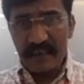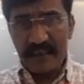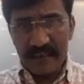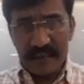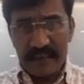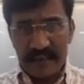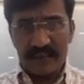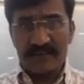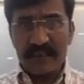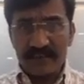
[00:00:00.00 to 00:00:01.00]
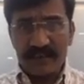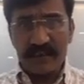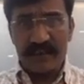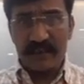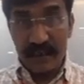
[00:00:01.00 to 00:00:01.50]
is
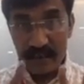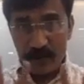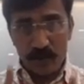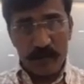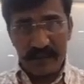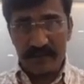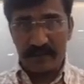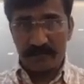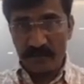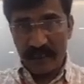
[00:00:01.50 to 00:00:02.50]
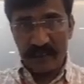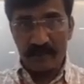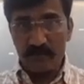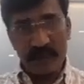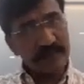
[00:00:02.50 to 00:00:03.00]
inserted at two places, one at
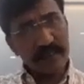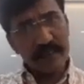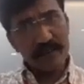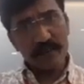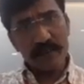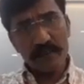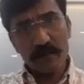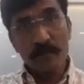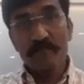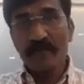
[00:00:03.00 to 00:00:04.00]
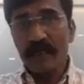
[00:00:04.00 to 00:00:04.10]
the flexor retinaculum,